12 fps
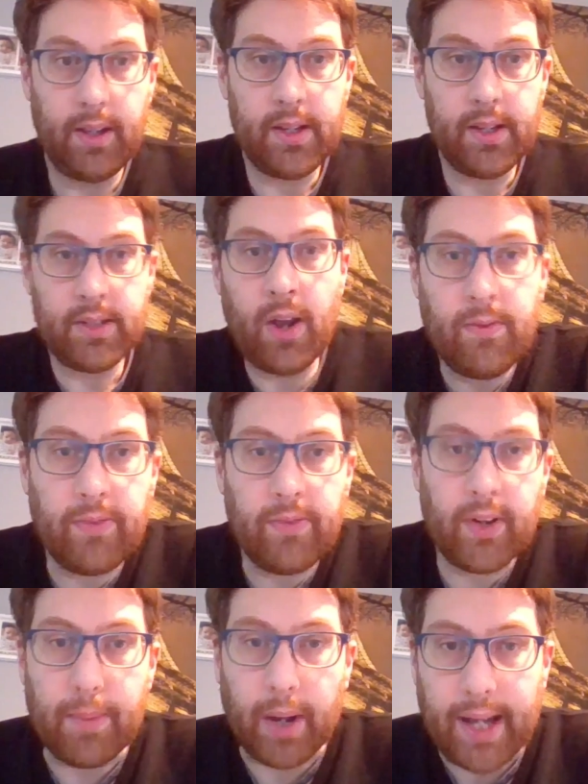So
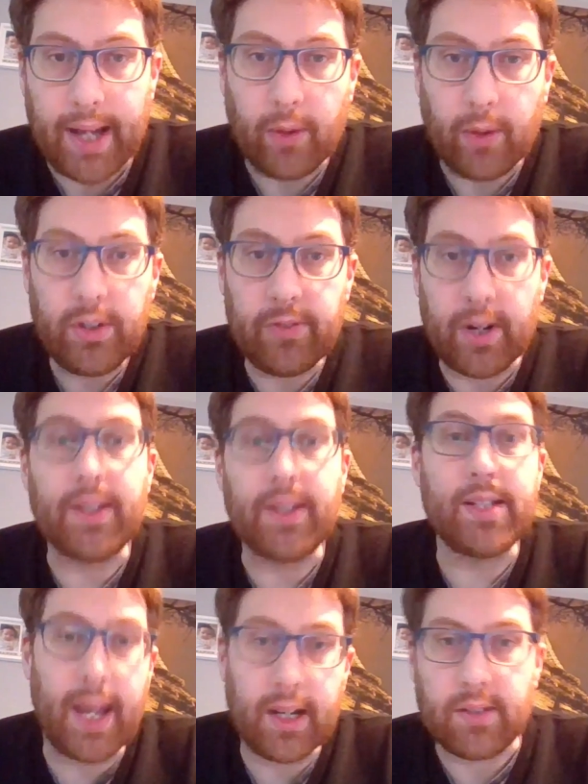hopefully by now you've read the
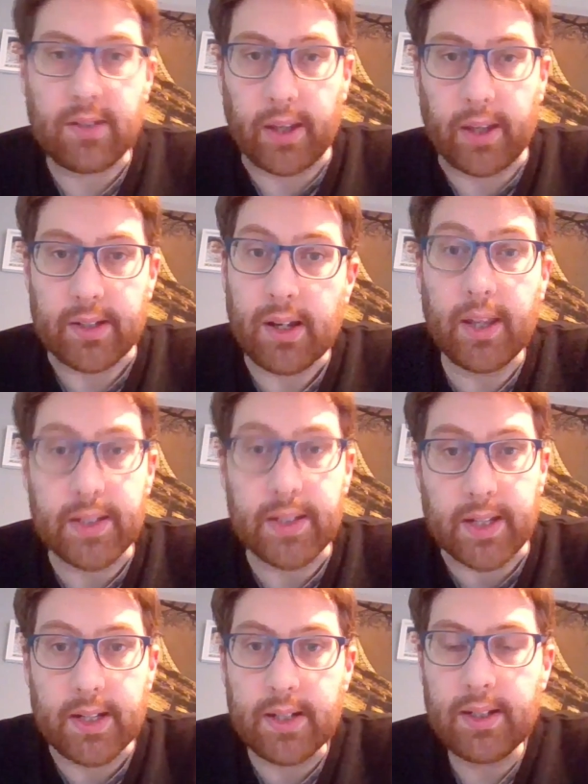text of Hunter
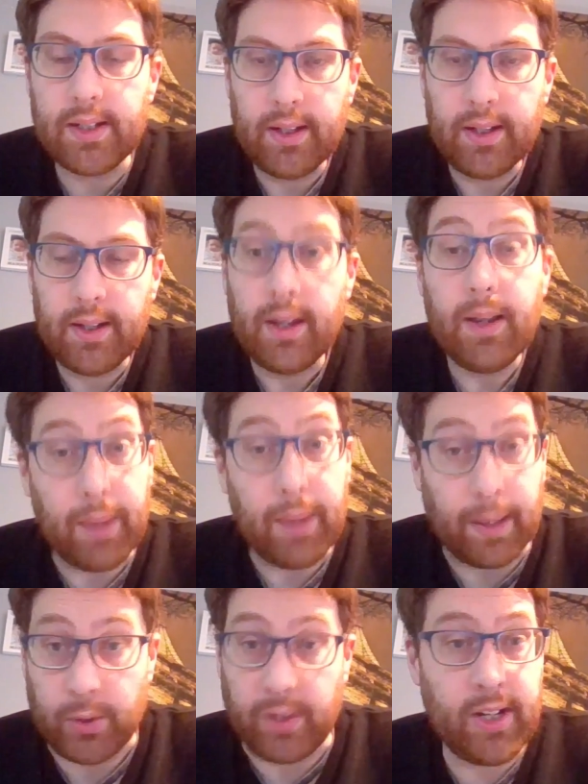Hunted.
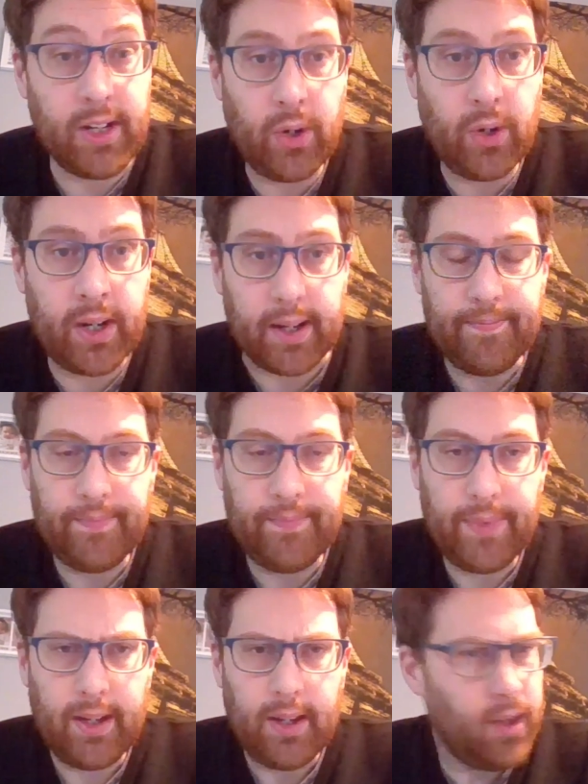Perhaps you even enjoyed it.
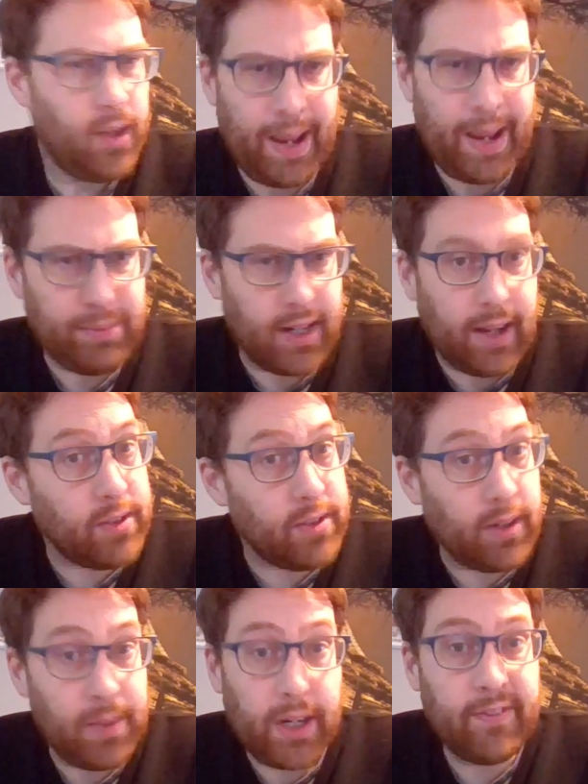Perhaps it left you a
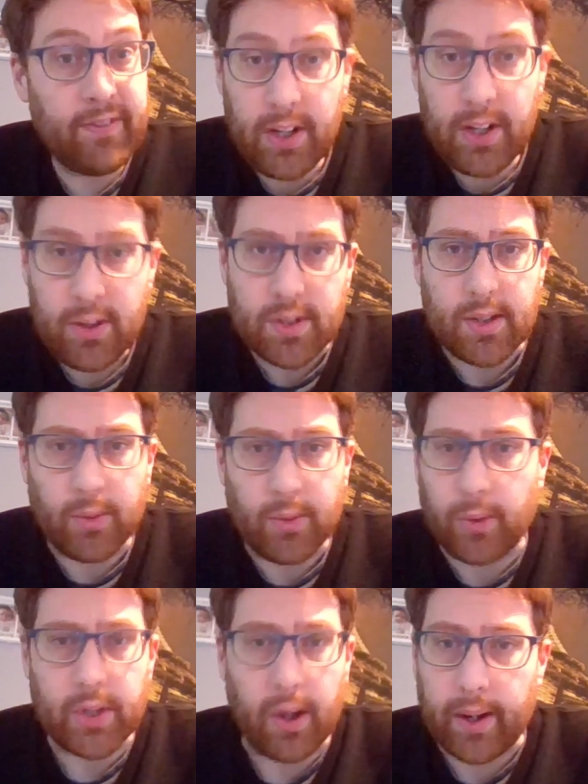little bit confused as to what
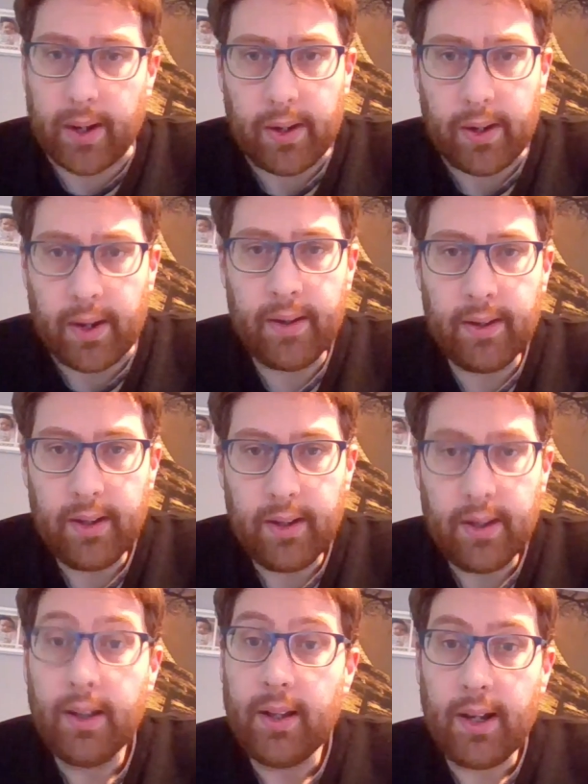was going on.
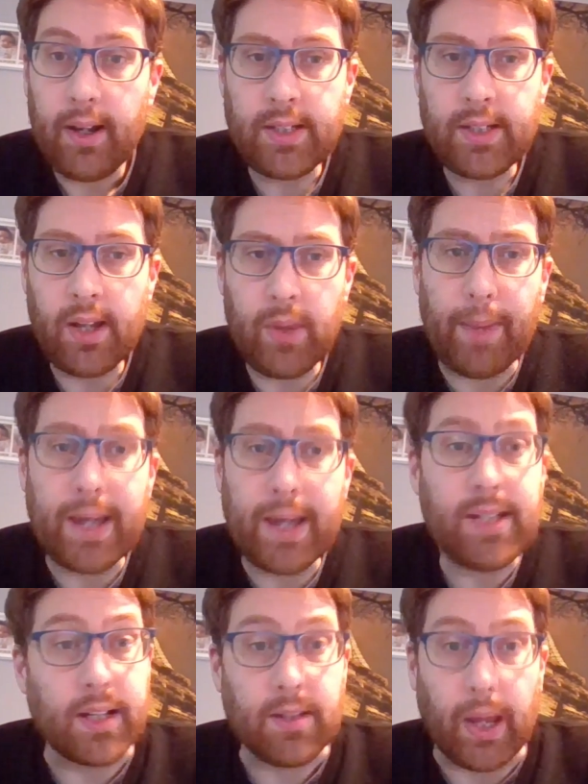Let's start with the
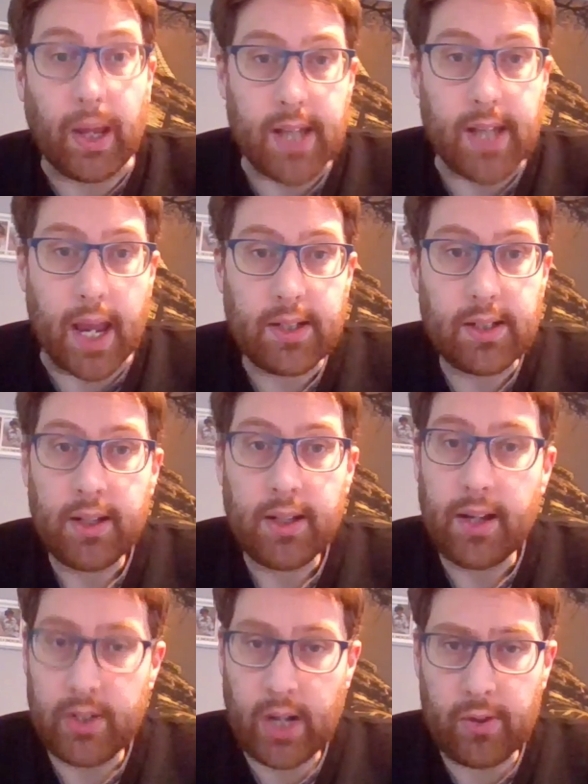basics about the text
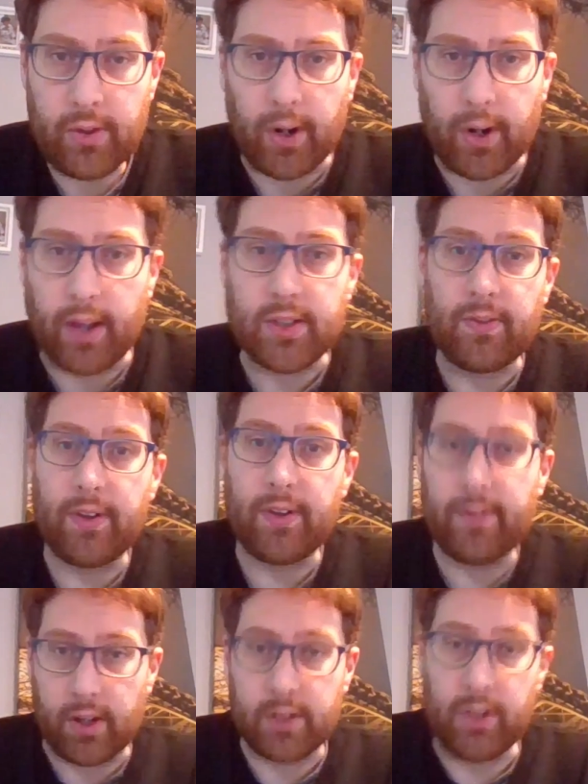and check on your answers for the
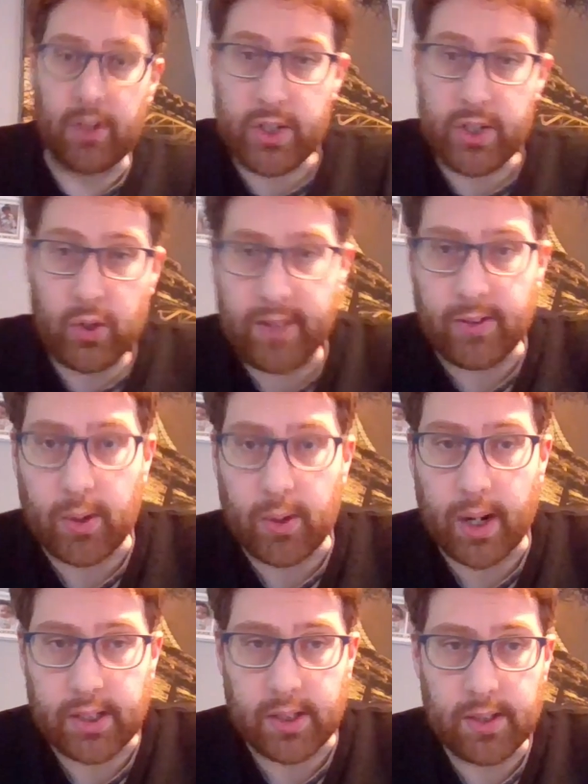first few retrieval
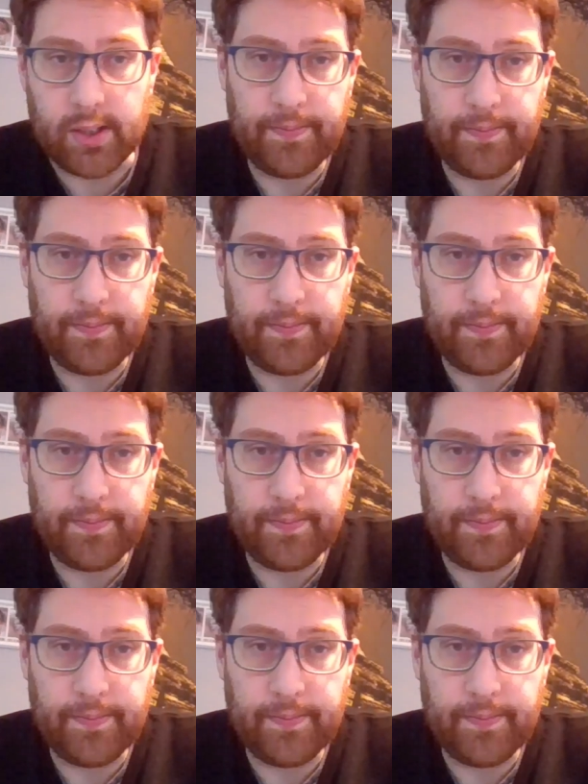questions.